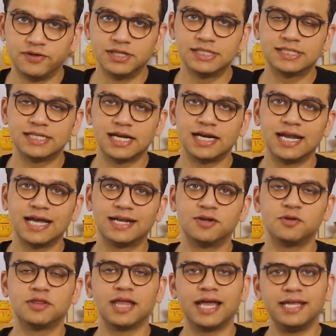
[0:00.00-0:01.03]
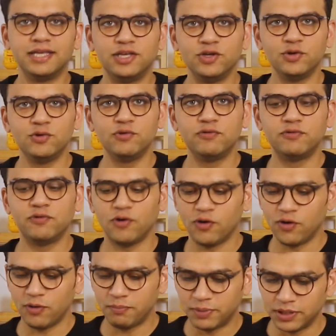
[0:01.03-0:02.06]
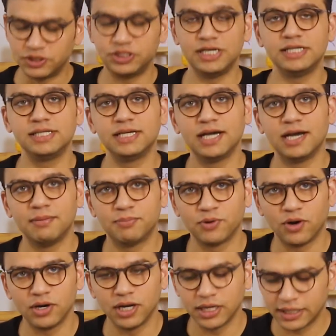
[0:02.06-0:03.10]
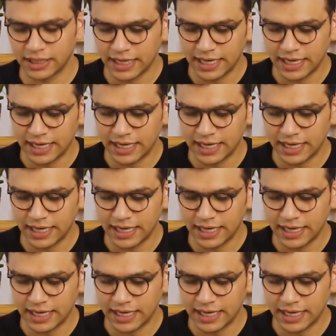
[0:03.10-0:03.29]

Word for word: First, I'd like to thank you for purchasing our product,